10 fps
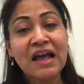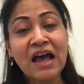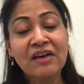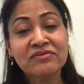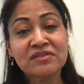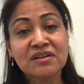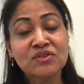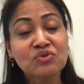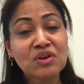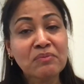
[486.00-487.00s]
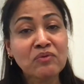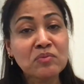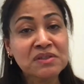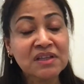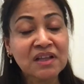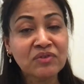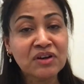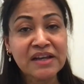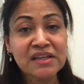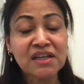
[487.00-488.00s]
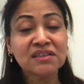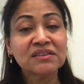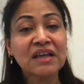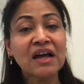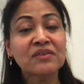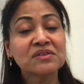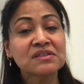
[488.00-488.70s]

After doing my women's health for 9 years, I